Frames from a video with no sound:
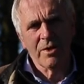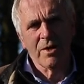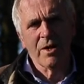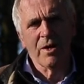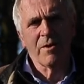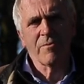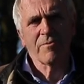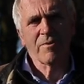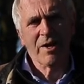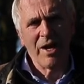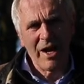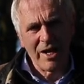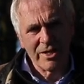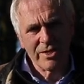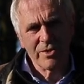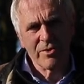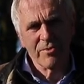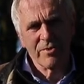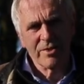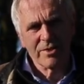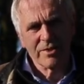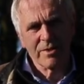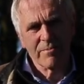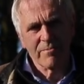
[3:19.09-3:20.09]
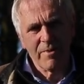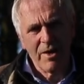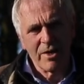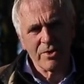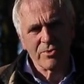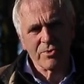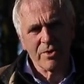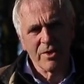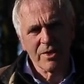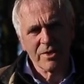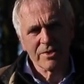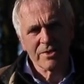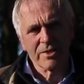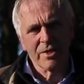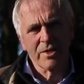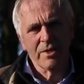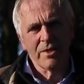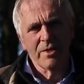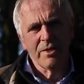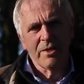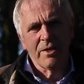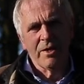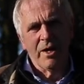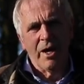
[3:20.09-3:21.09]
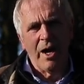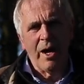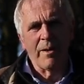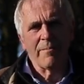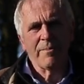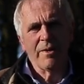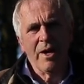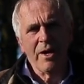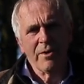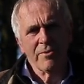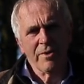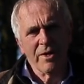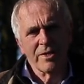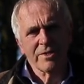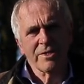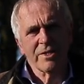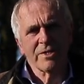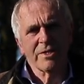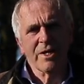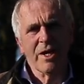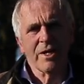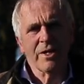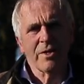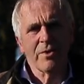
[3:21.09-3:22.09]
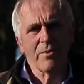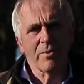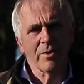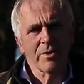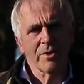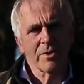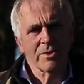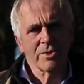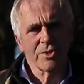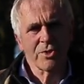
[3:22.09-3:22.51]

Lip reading: of categories and metrics, I'm now going to take you on a